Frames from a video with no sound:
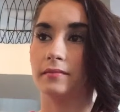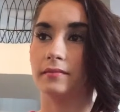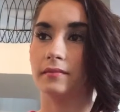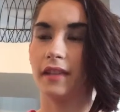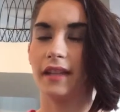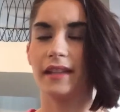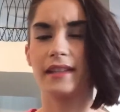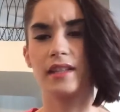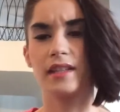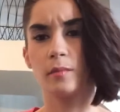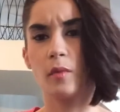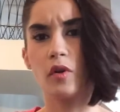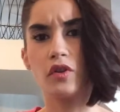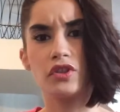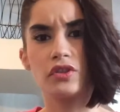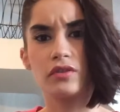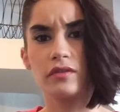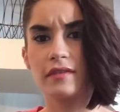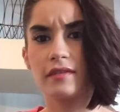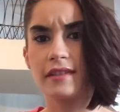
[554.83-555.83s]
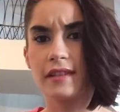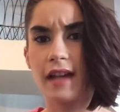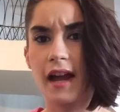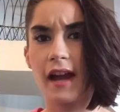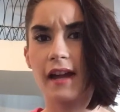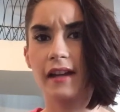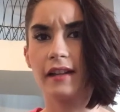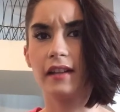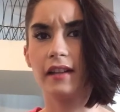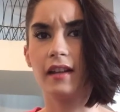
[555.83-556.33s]
like the emotional
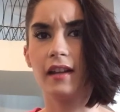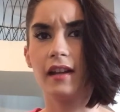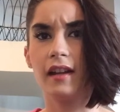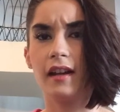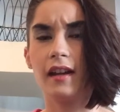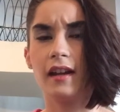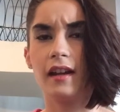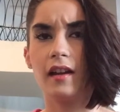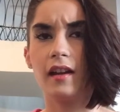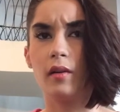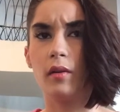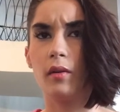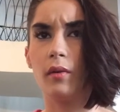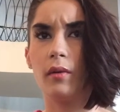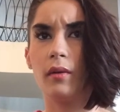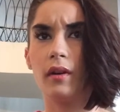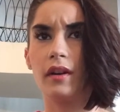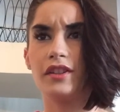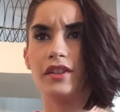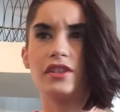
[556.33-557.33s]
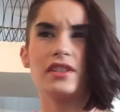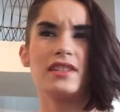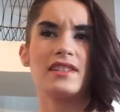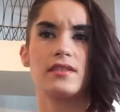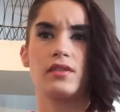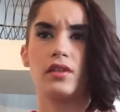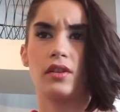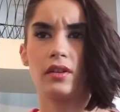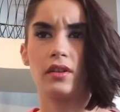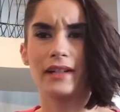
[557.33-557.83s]
side, or
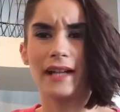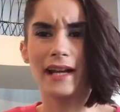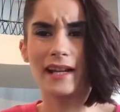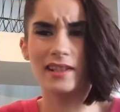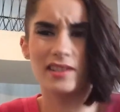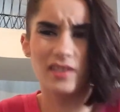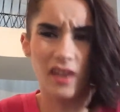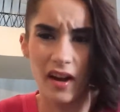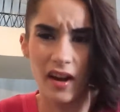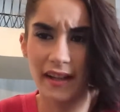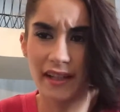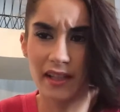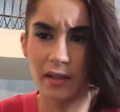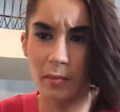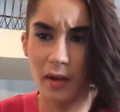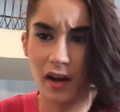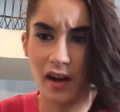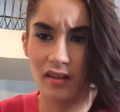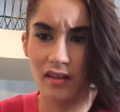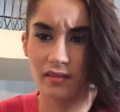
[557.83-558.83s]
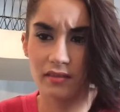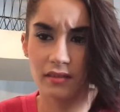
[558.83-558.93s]
just her kind of talking about